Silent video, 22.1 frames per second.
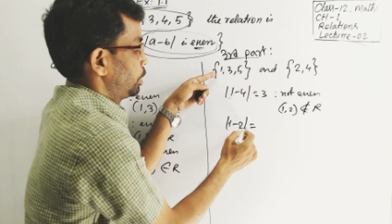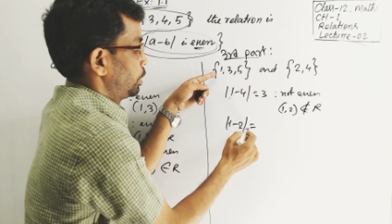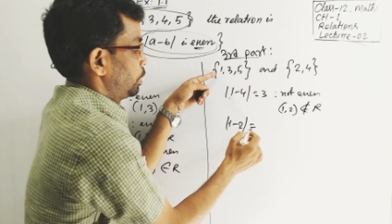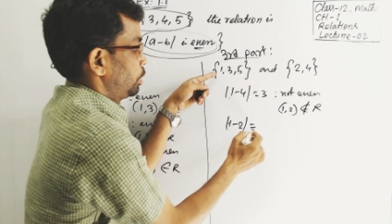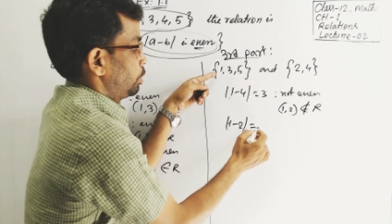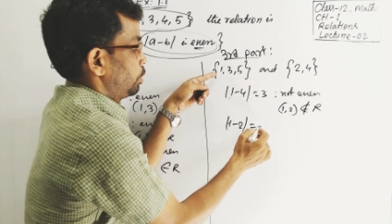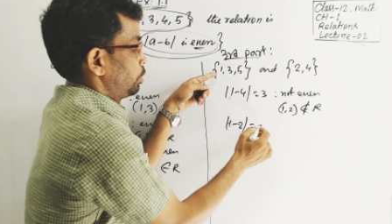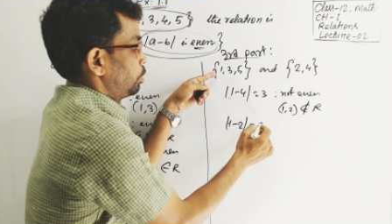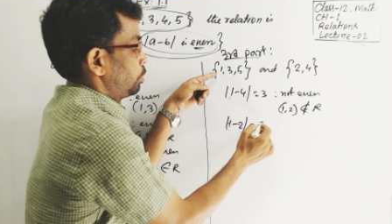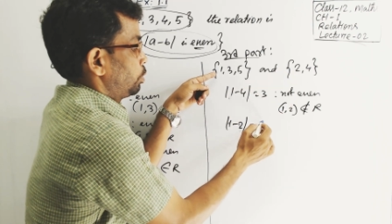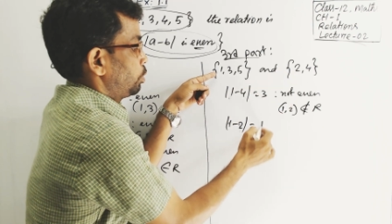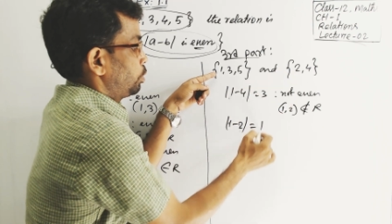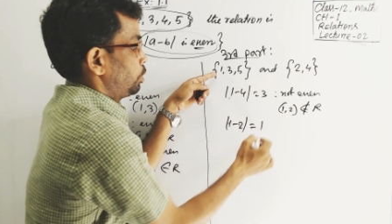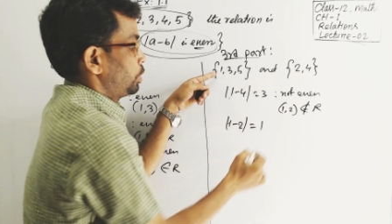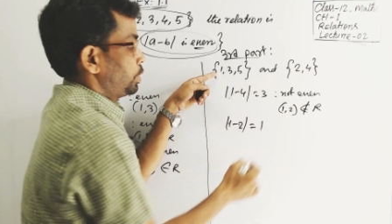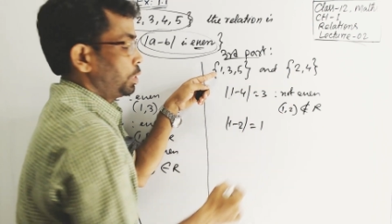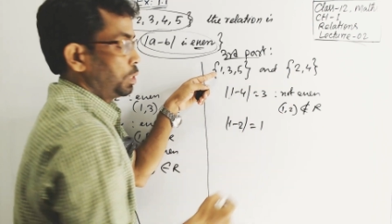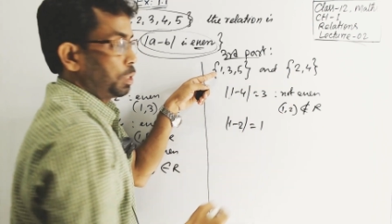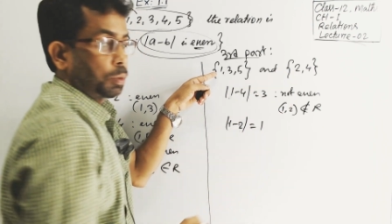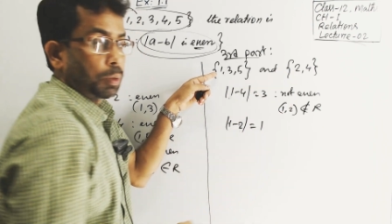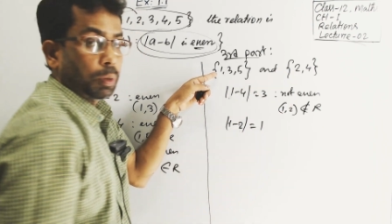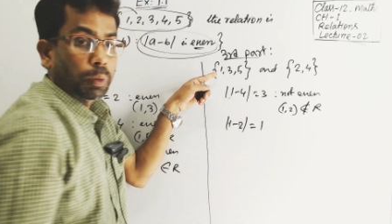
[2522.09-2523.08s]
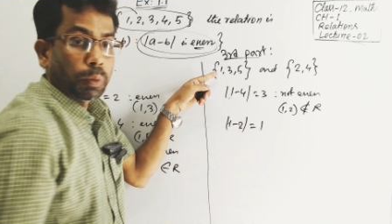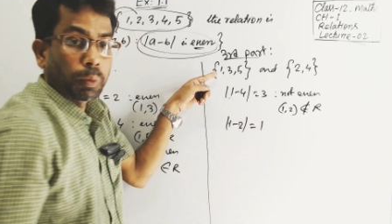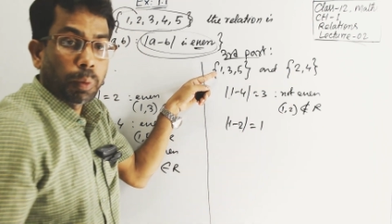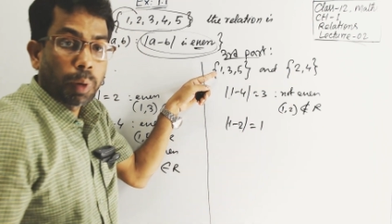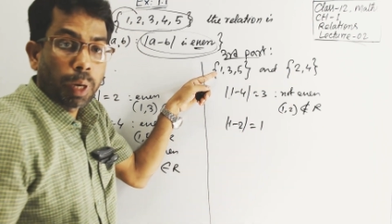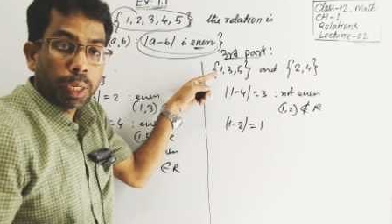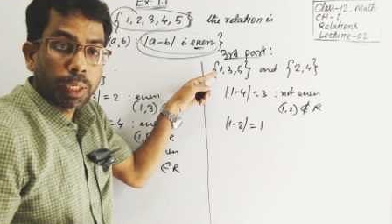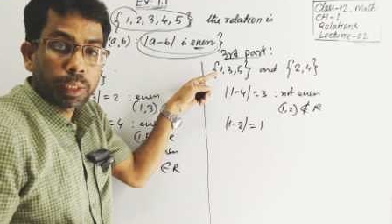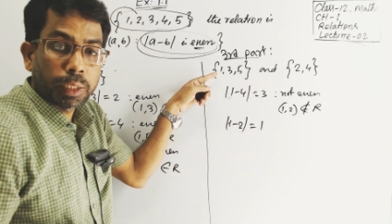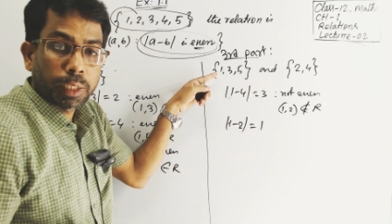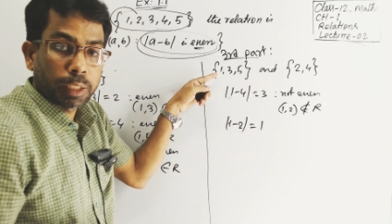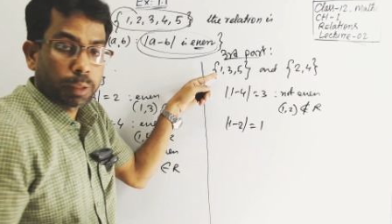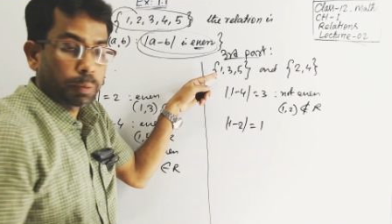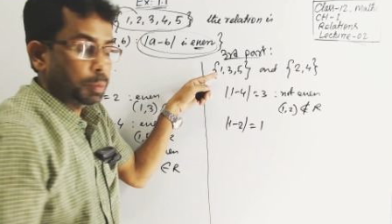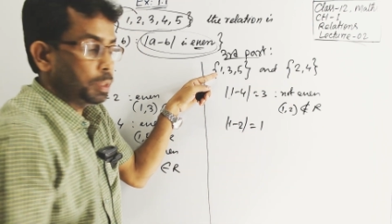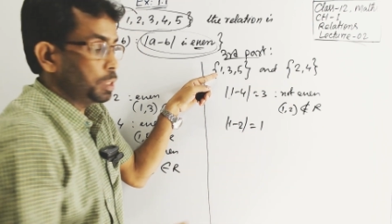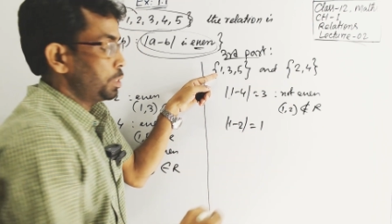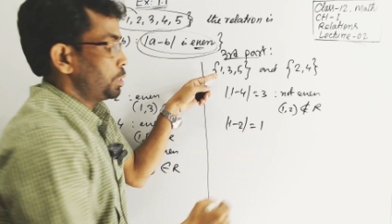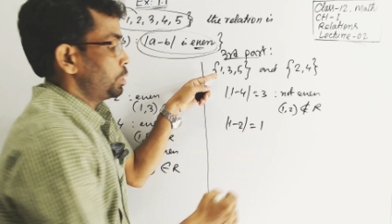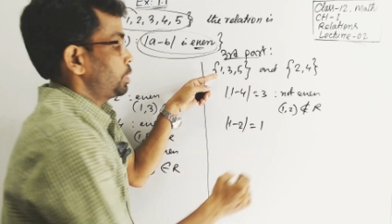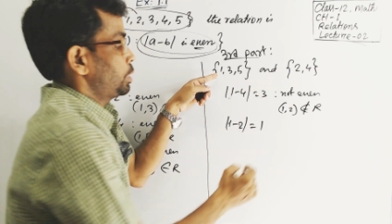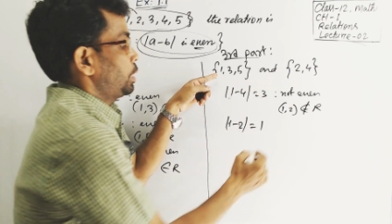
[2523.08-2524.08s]
which is equal to 1. That means
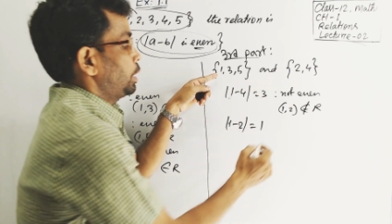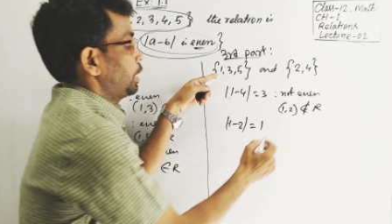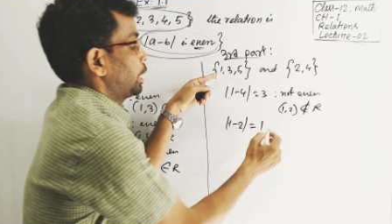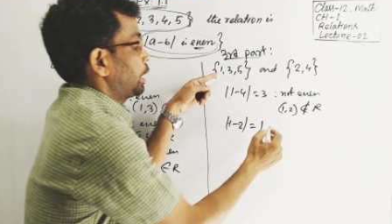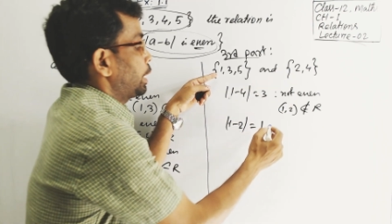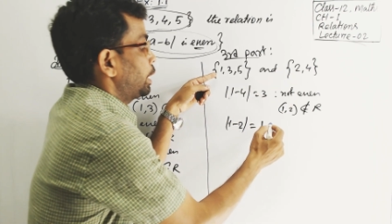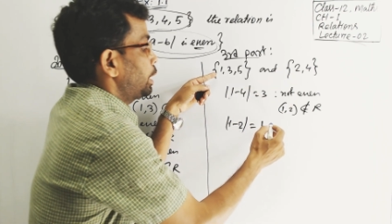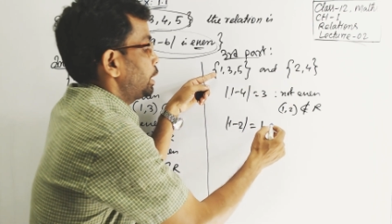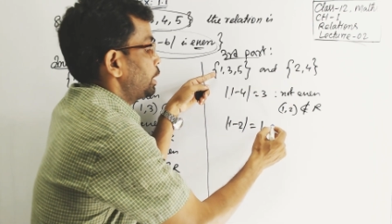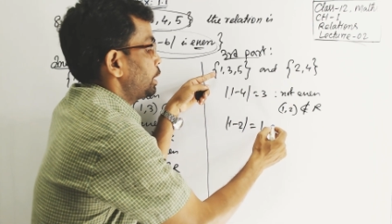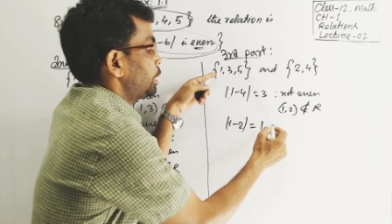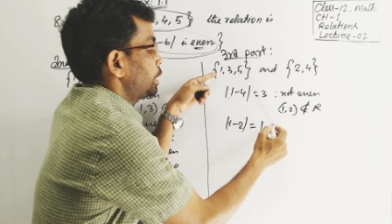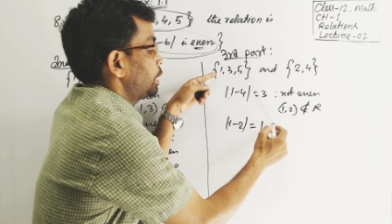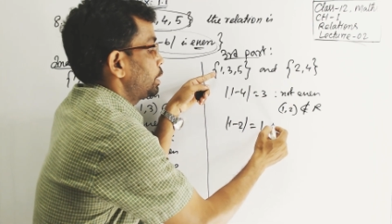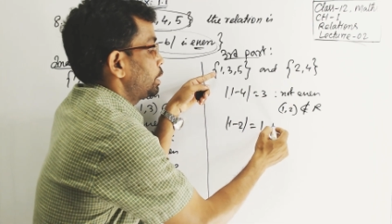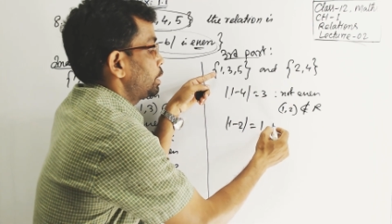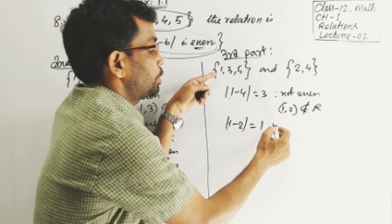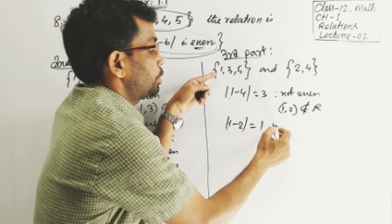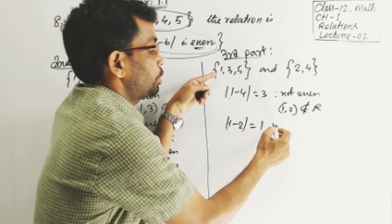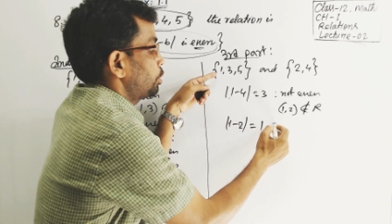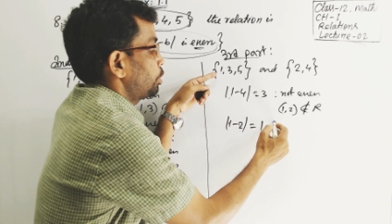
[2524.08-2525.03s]
again it is not